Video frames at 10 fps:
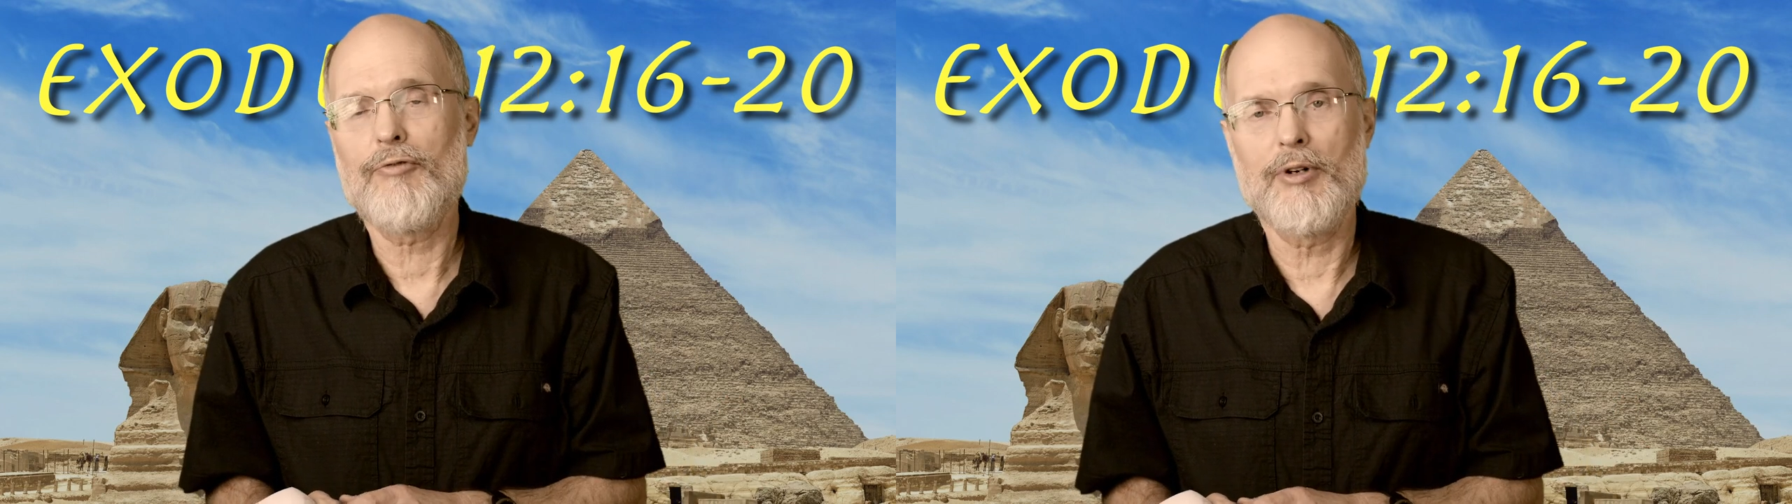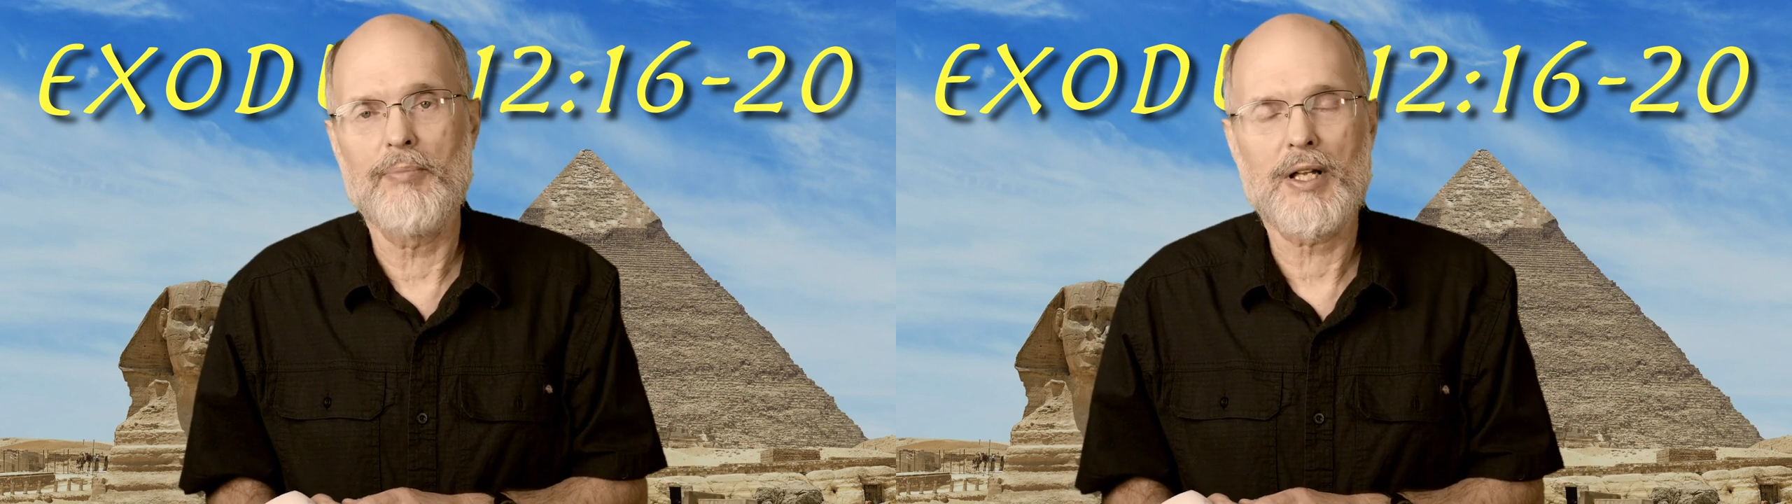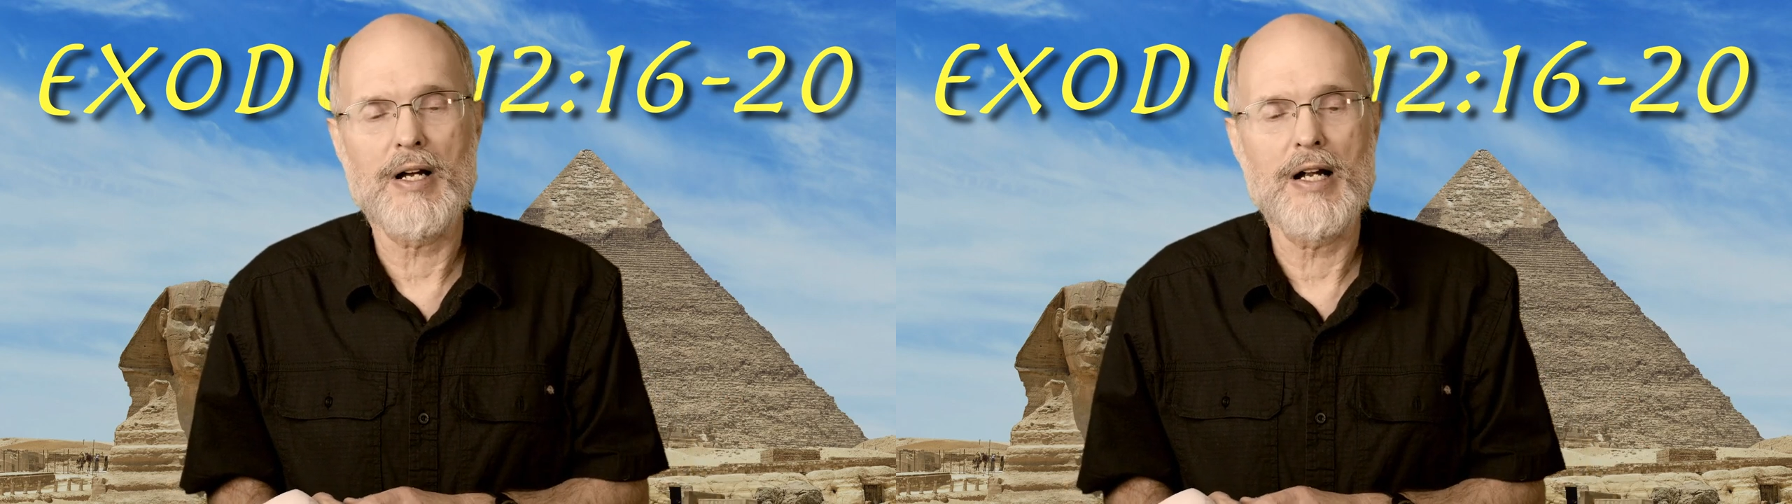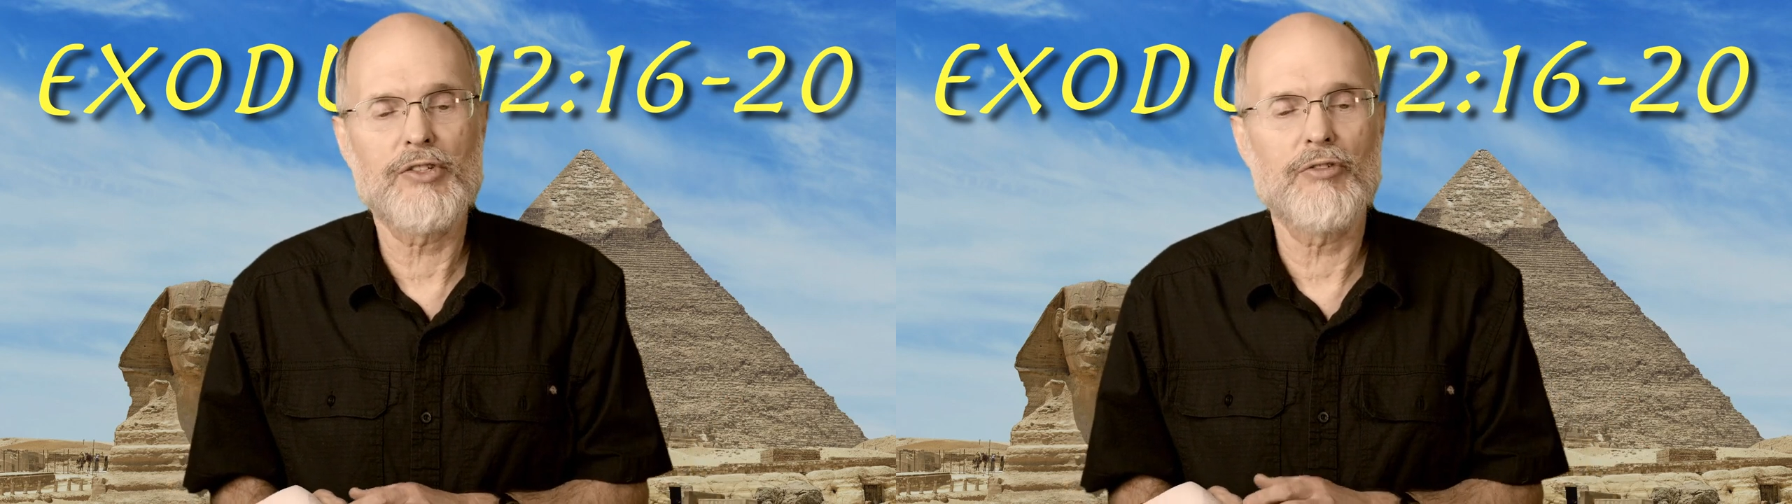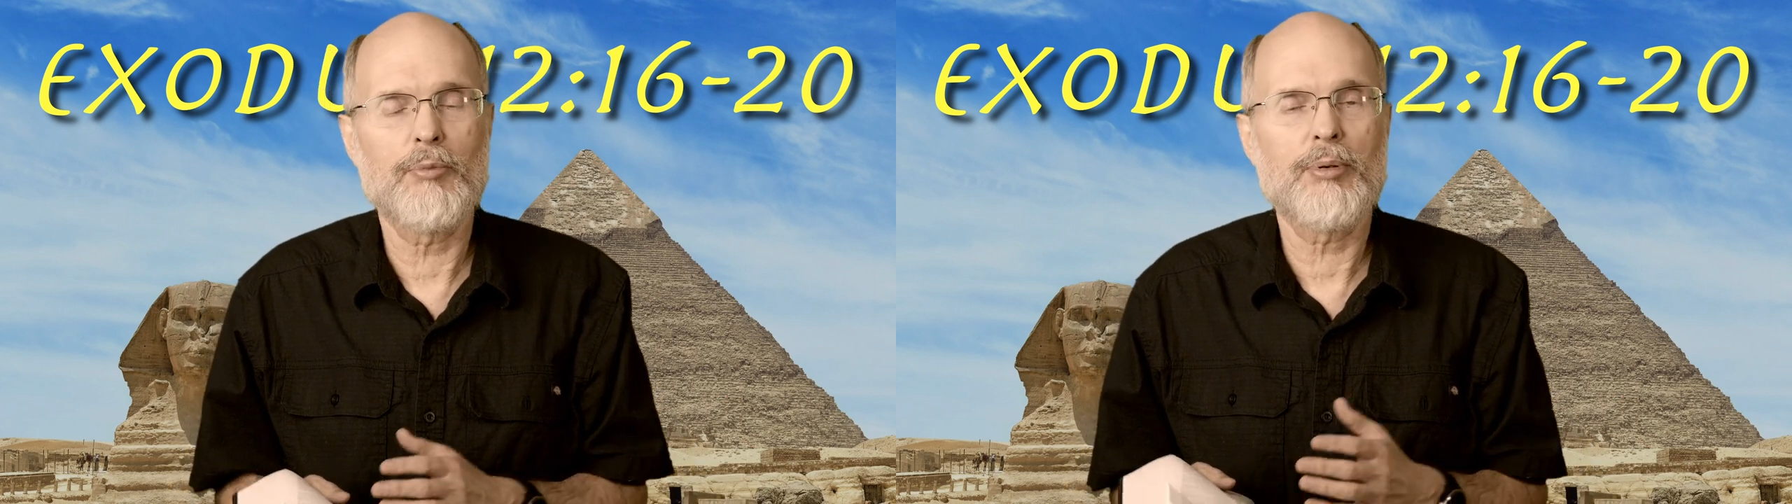from the
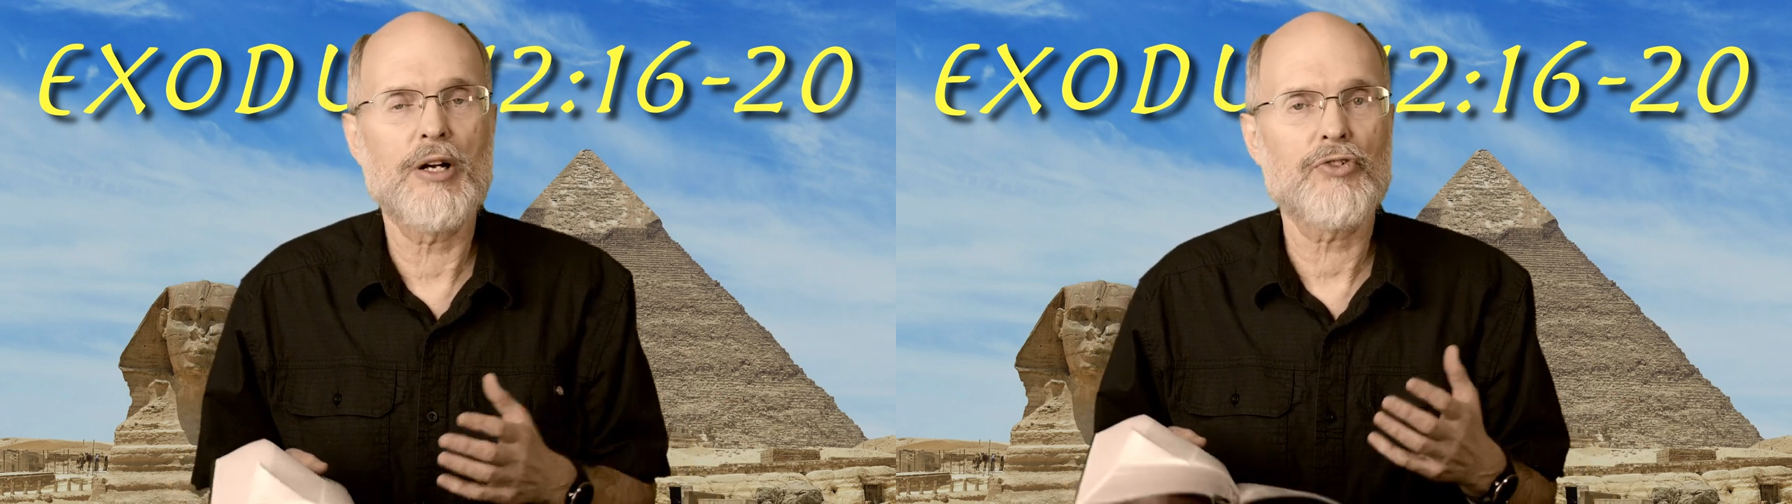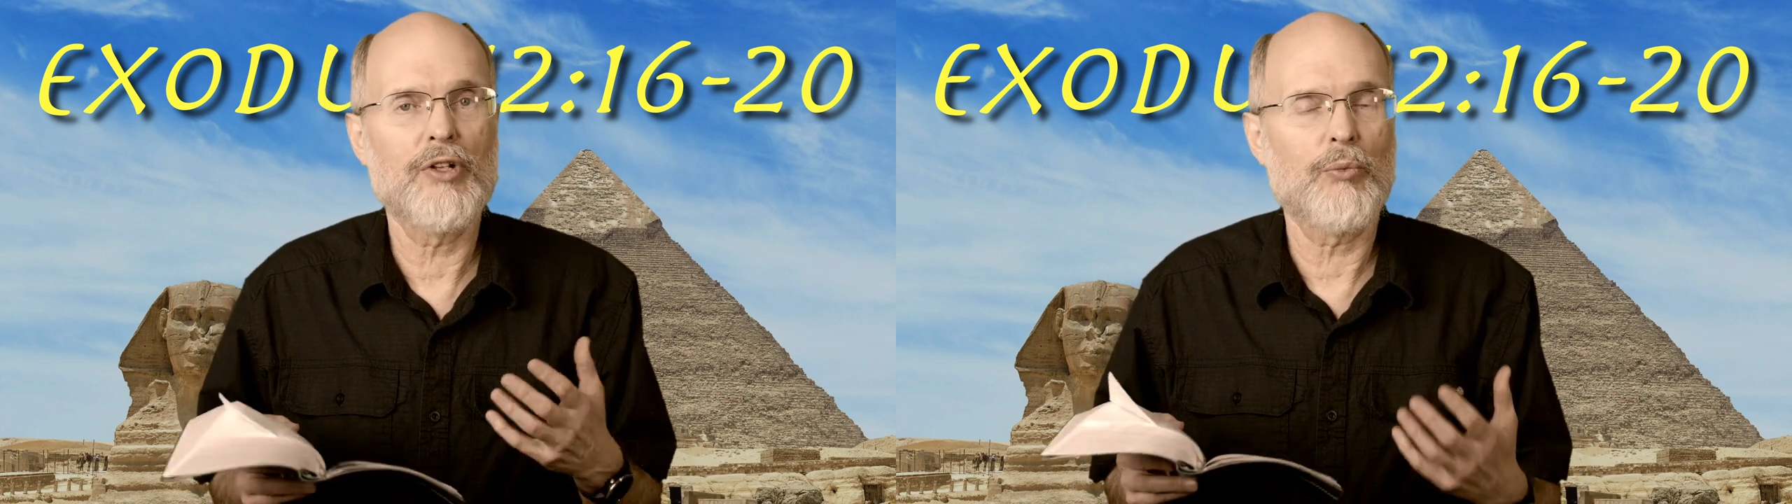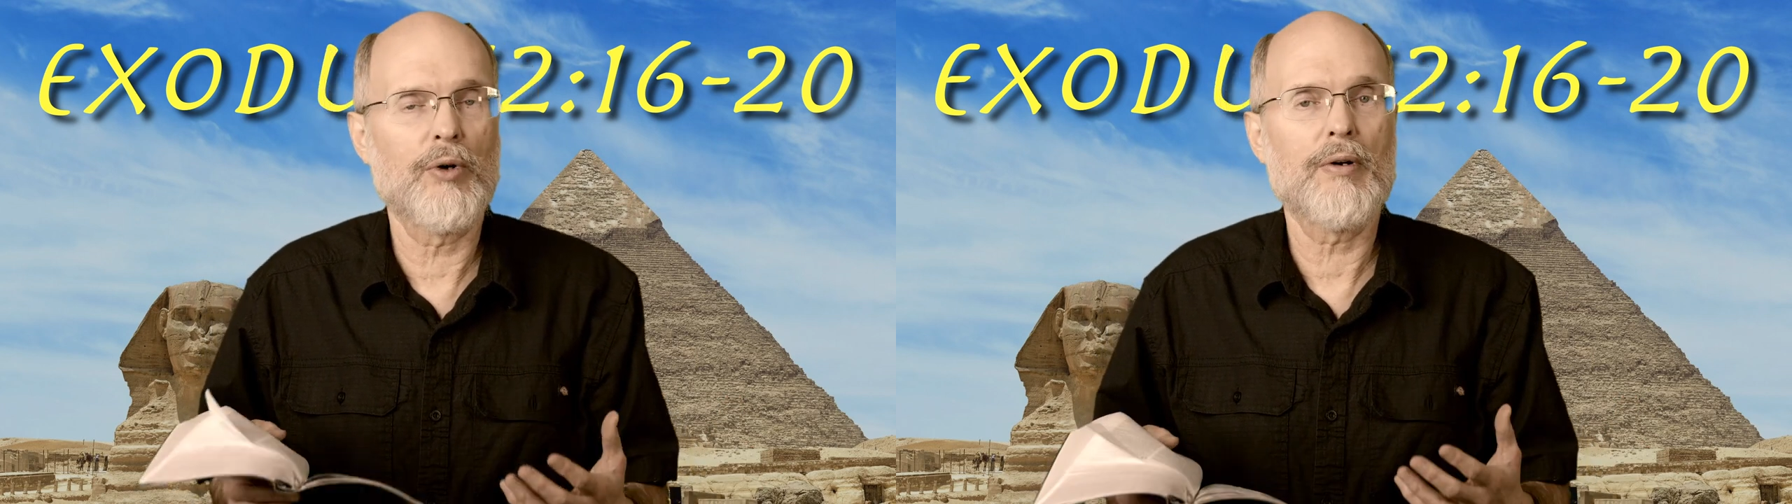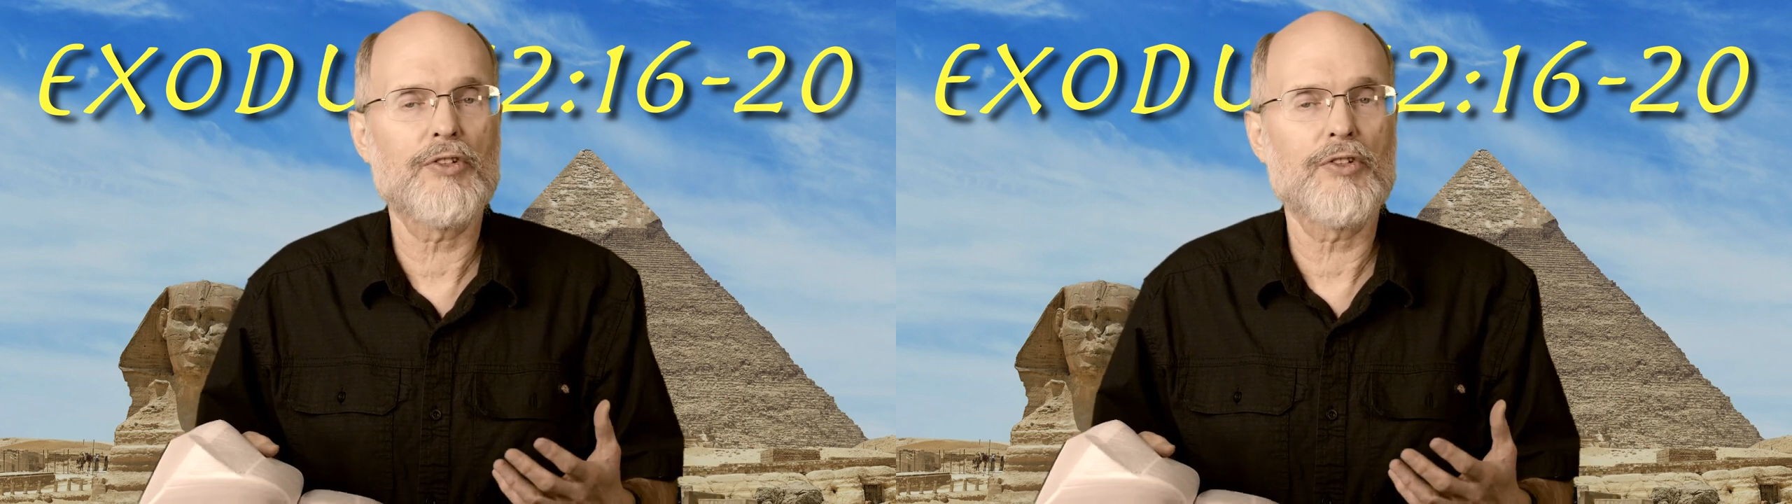kinds of oppression that we're